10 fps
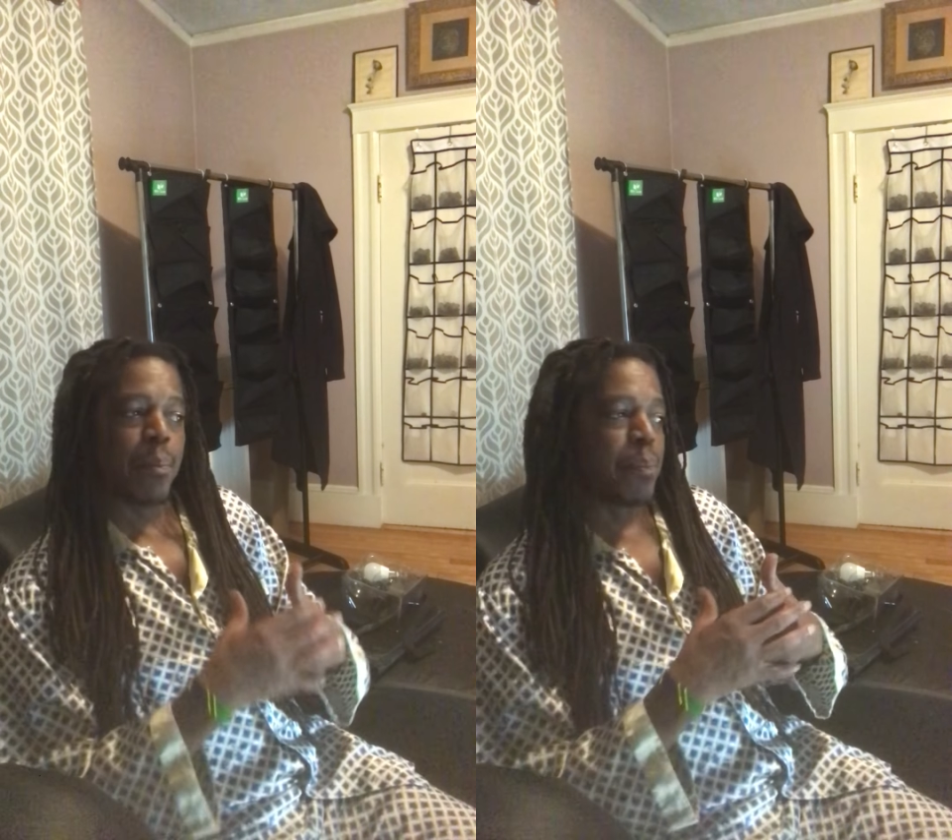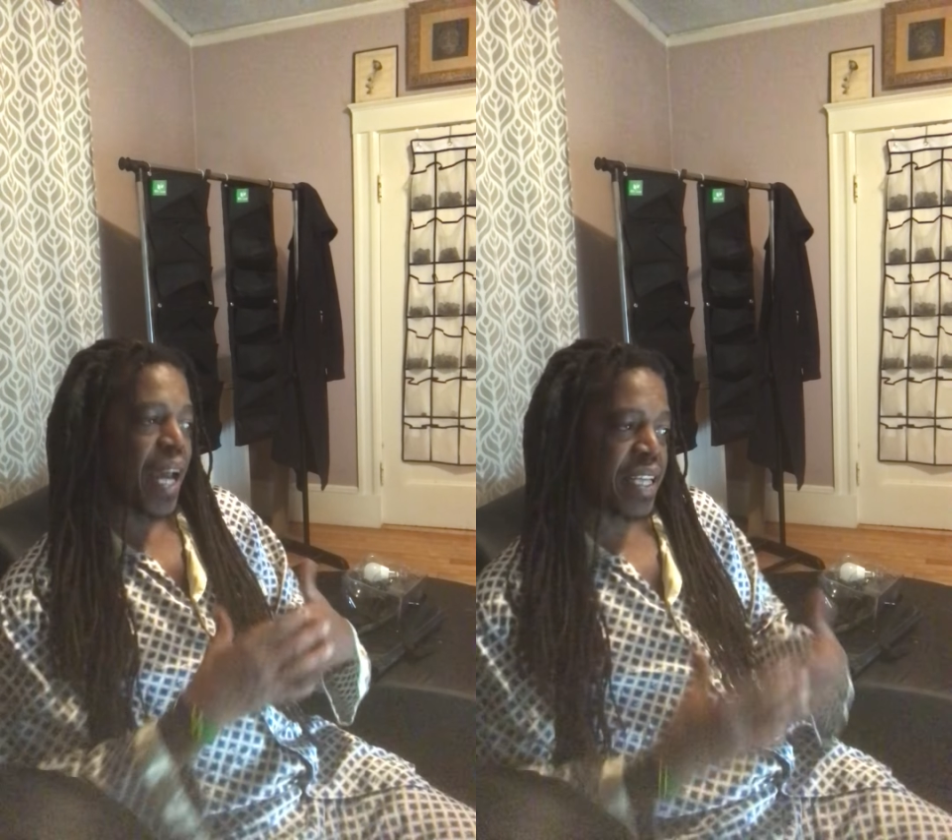
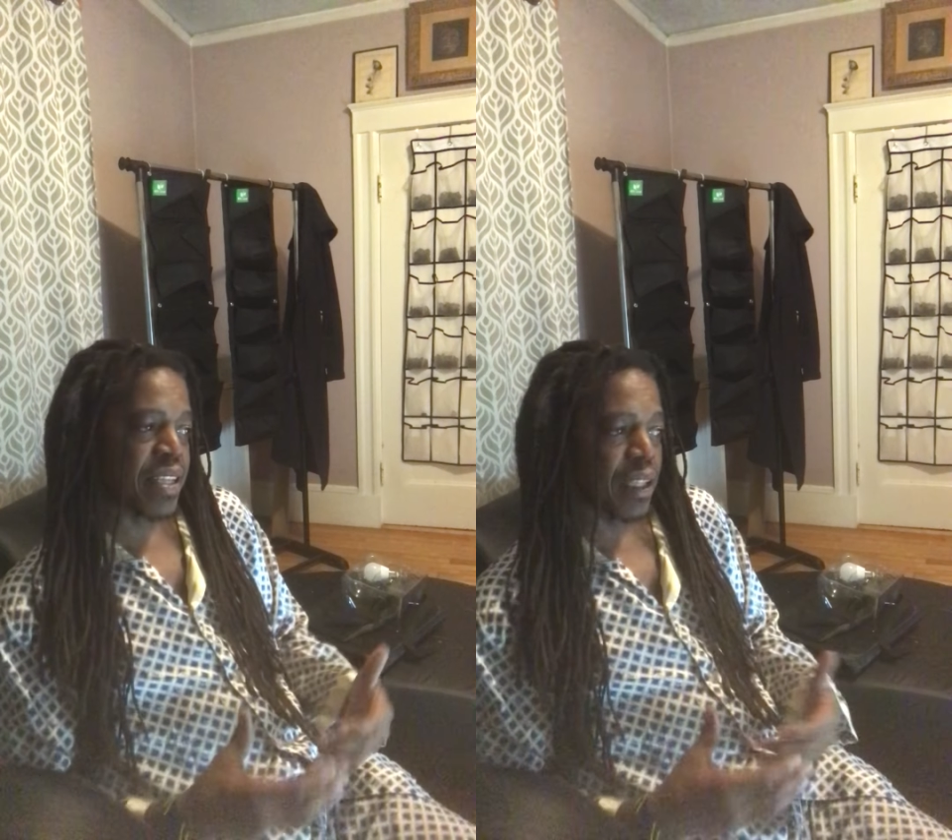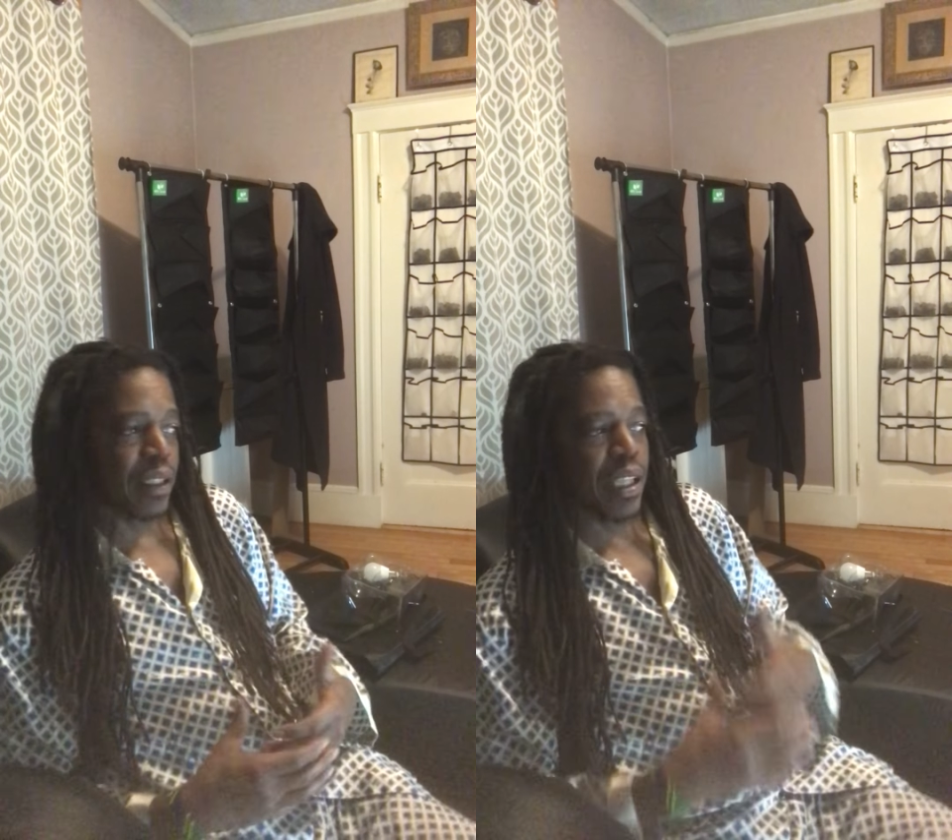
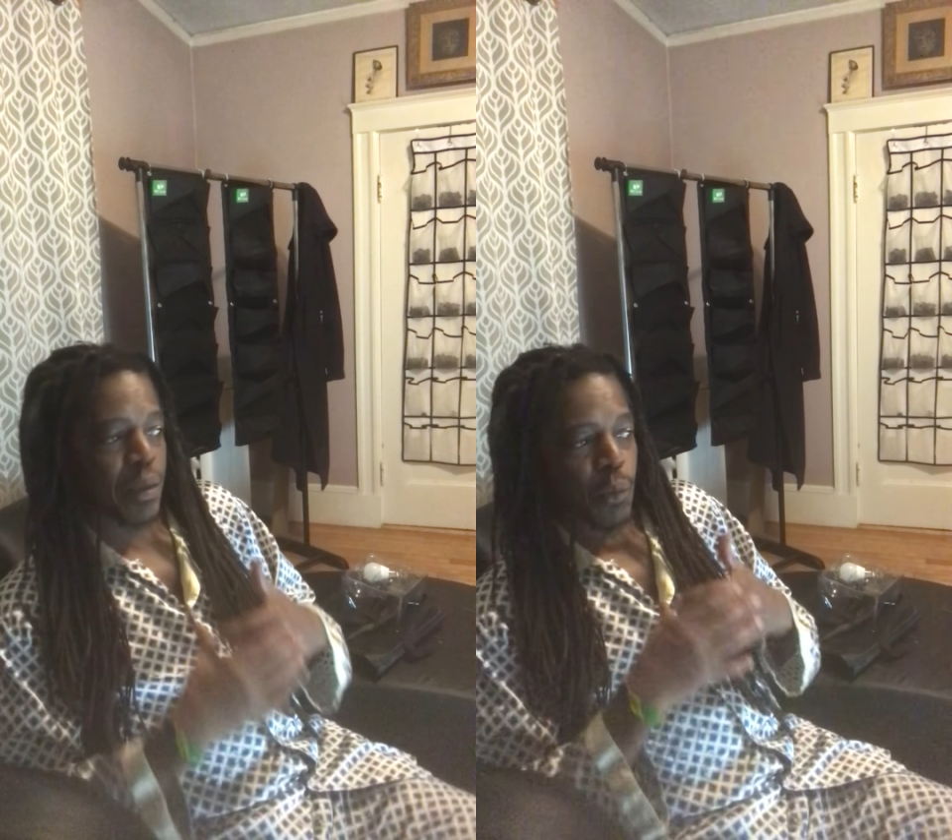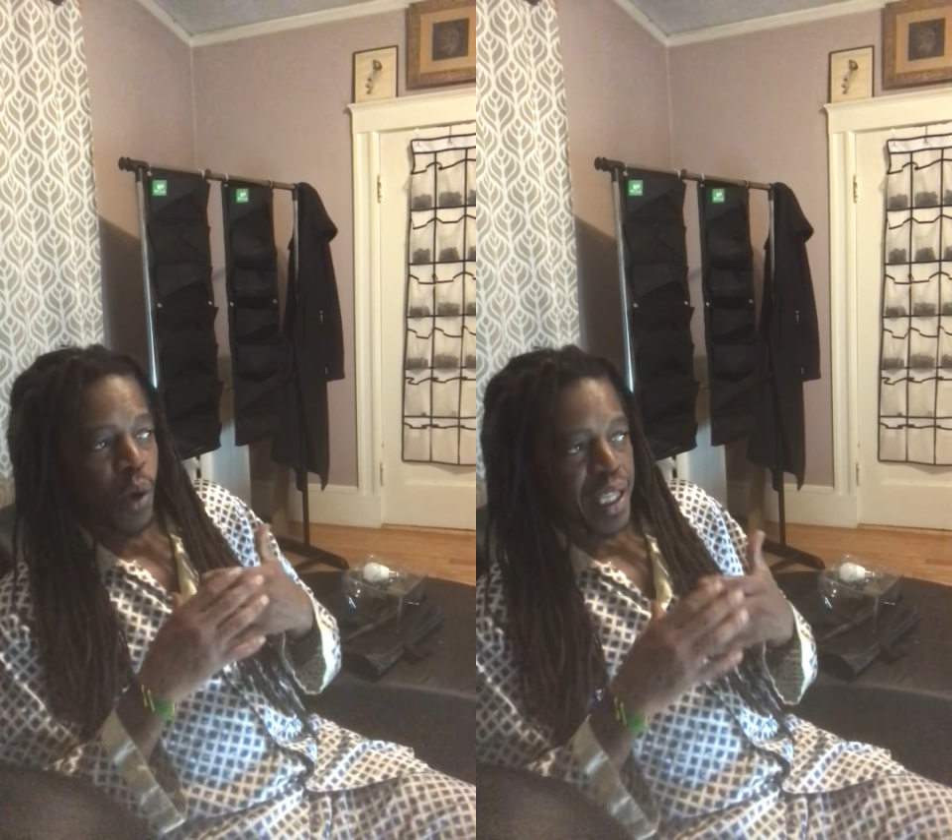
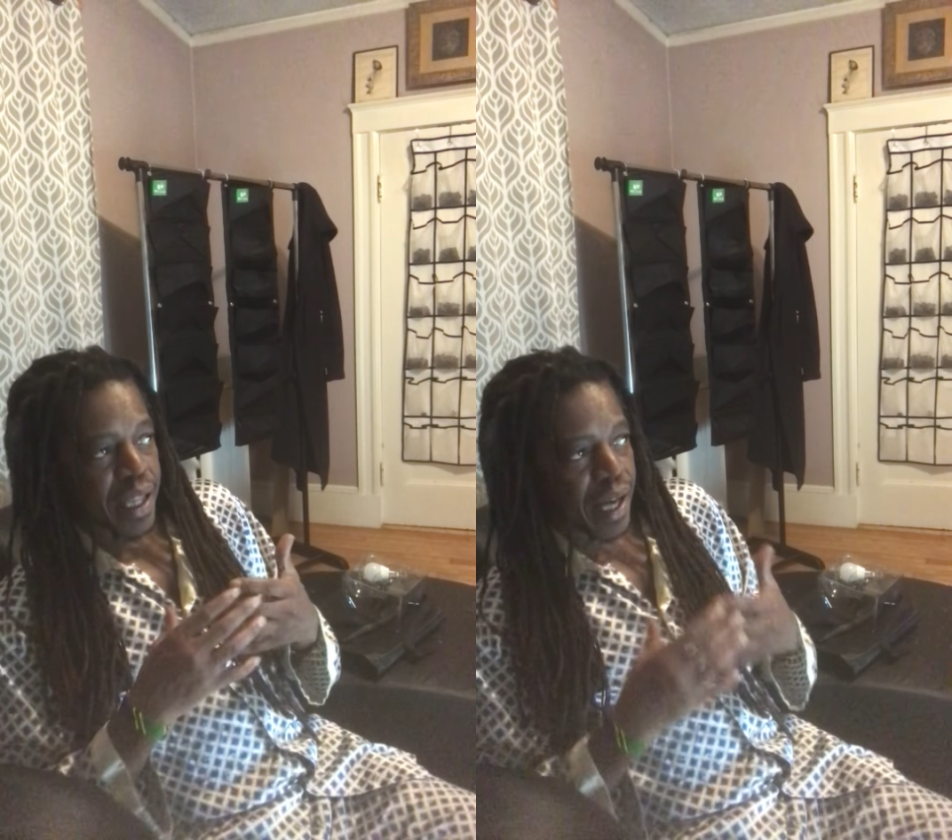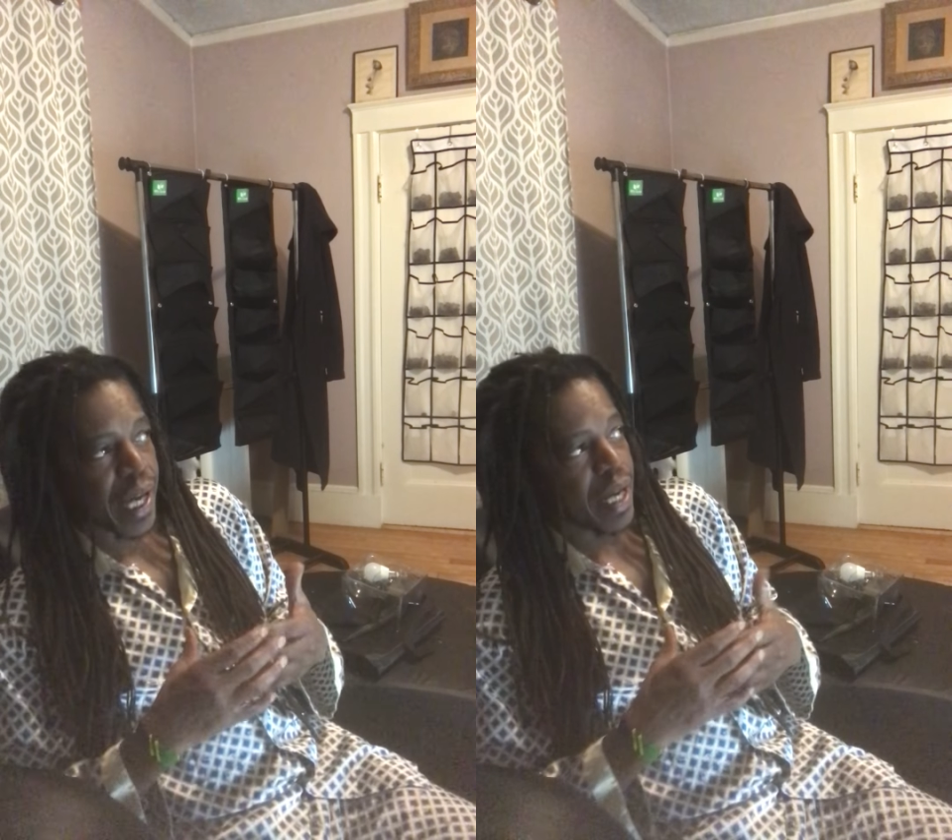Basically, what
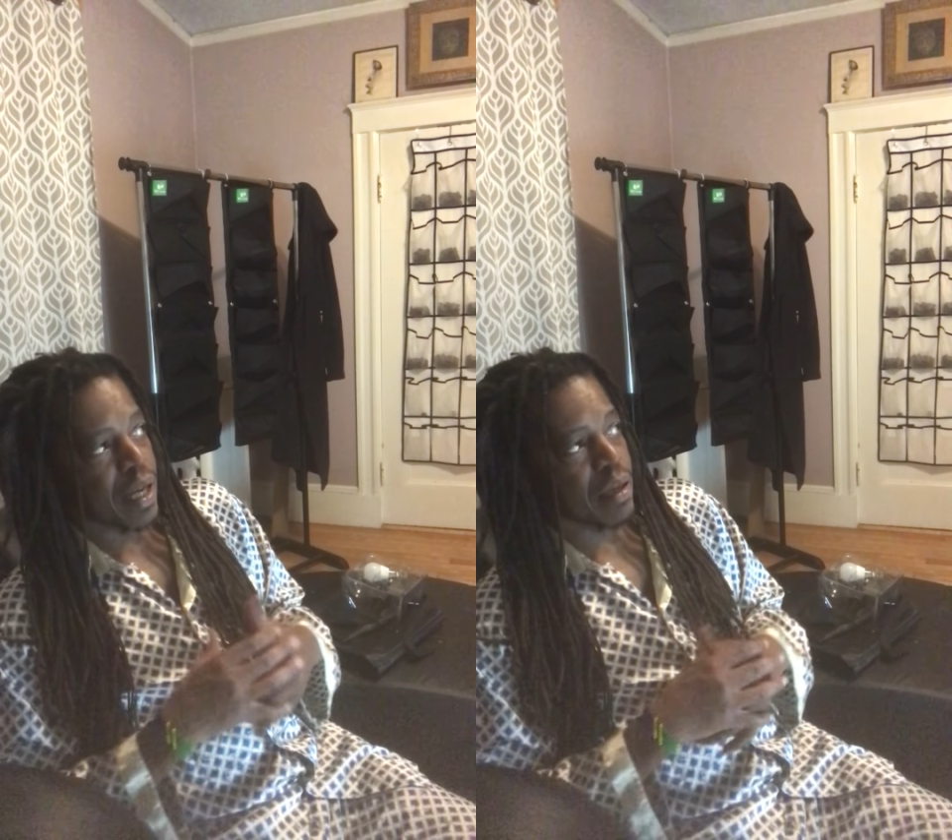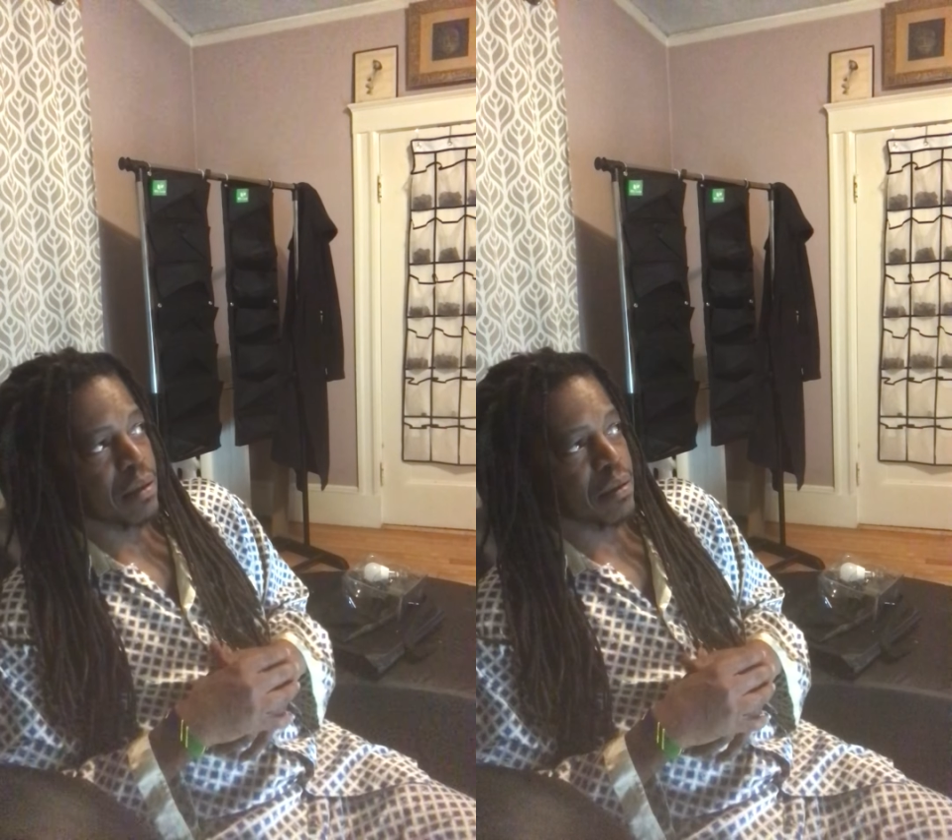they